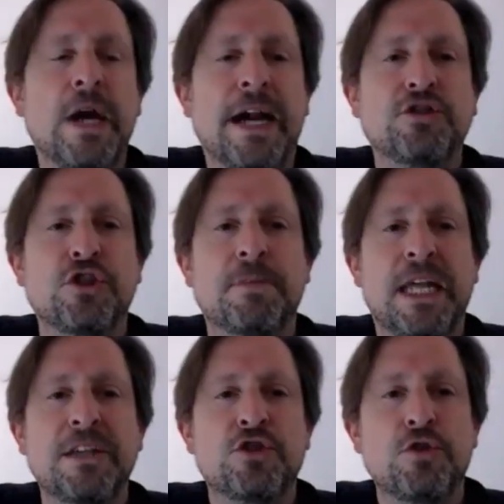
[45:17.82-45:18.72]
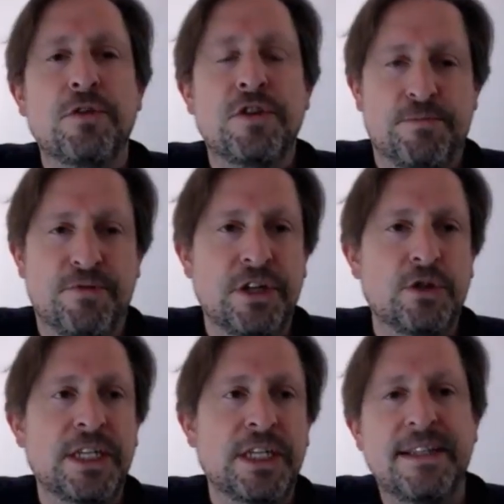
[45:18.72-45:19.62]
Jew hatred, but I do
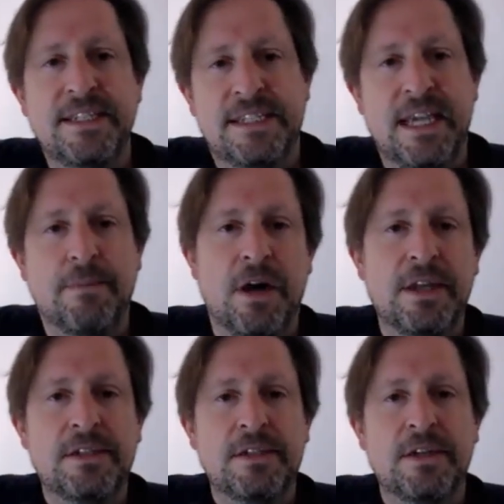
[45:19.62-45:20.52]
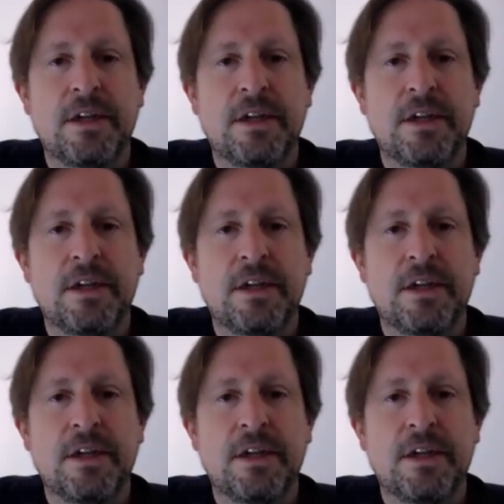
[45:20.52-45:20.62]
sprinkle in anti-Semite